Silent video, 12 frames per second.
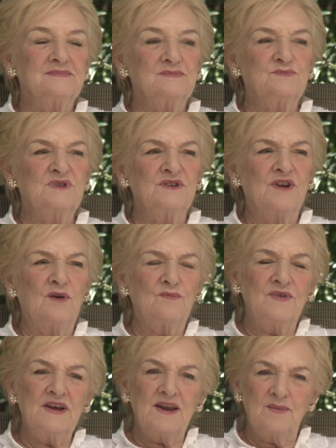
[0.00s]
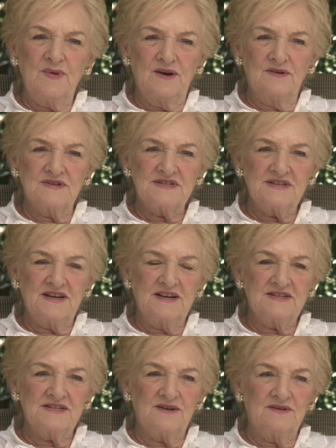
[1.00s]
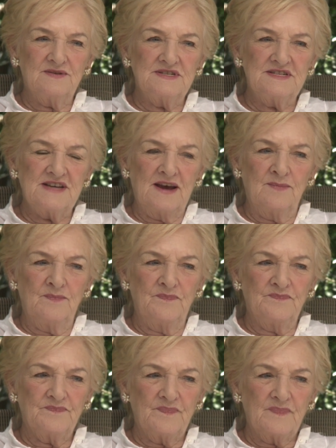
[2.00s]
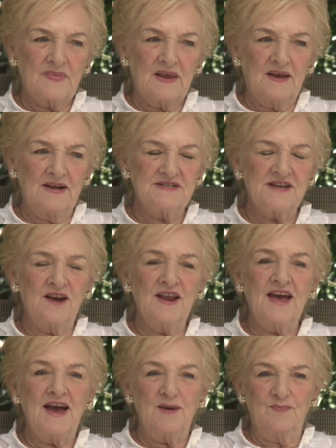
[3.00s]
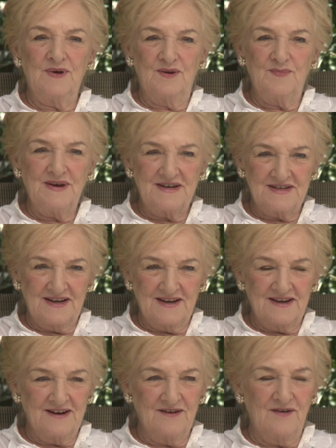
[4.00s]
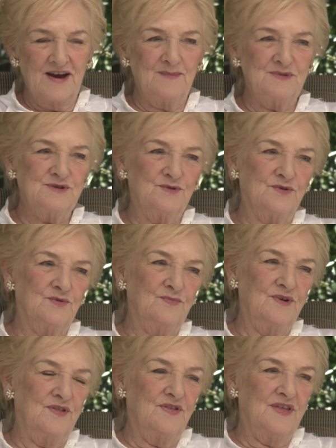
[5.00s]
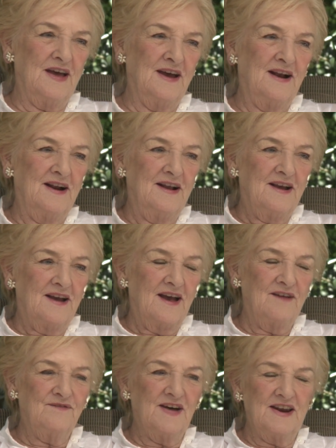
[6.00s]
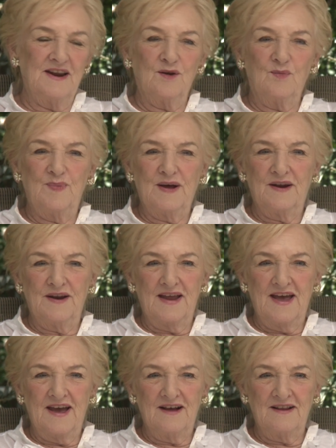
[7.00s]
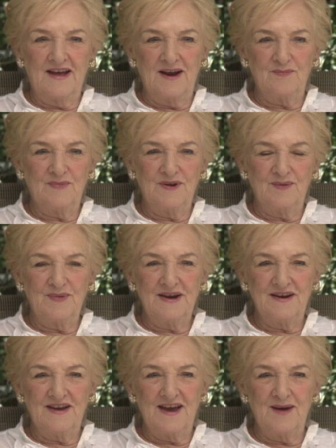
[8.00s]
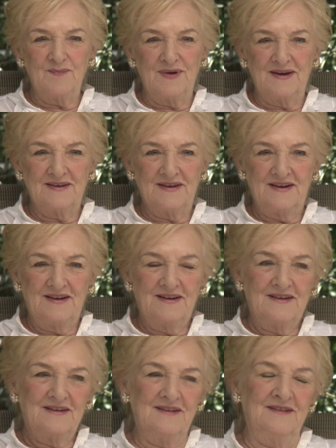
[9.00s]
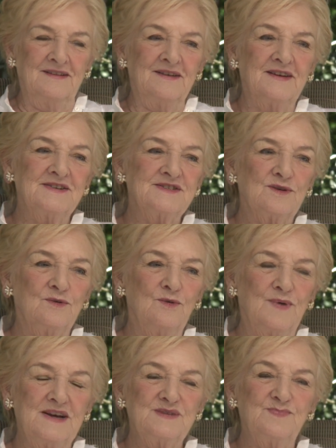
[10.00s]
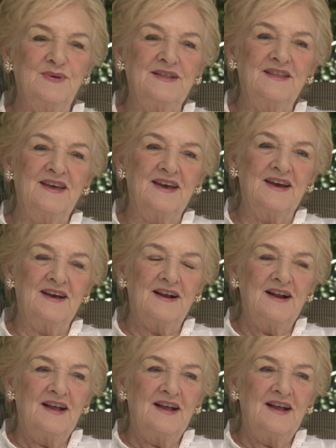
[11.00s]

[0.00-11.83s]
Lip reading: Well, not really, because it's only 8mm, and Graham took it with a funny little Bell and Howell 8mm camera, and it's always been there.